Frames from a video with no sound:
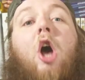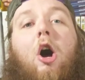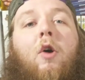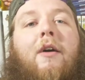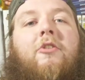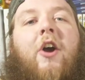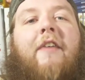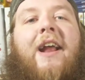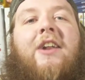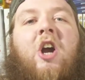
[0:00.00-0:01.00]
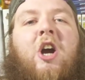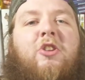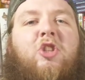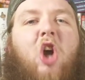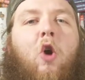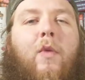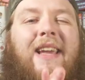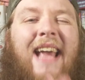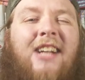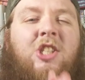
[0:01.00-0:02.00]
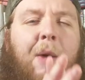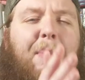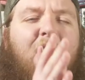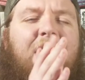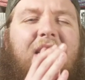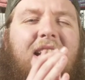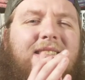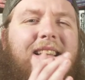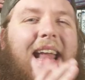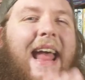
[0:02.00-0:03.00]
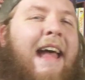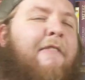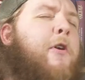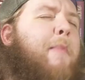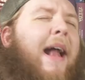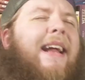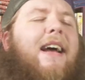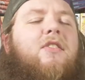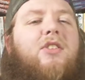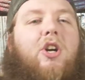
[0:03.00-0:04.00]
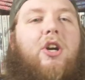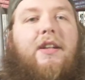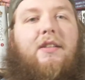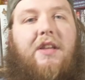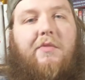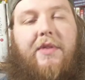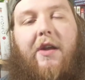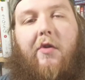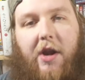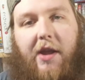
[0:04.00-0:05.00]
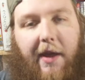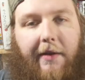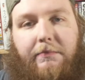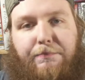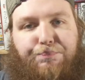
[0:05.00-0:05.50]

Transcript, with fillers: Yo, welcome to Your Everyday Nerd, the show we catch up on things that everybody else had already seen when they were a kid.